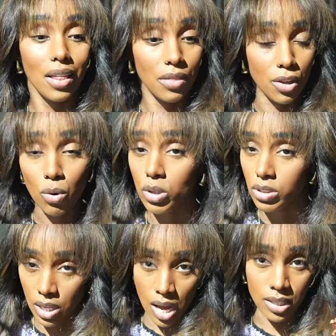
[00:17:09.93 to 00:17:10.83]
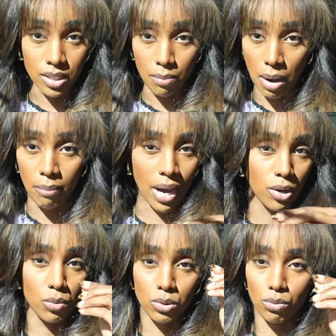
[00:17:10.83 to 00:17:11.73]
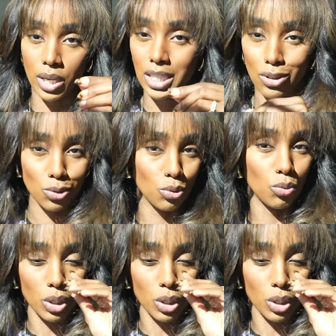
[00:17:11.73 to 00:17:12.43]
there were signs that my body was ready to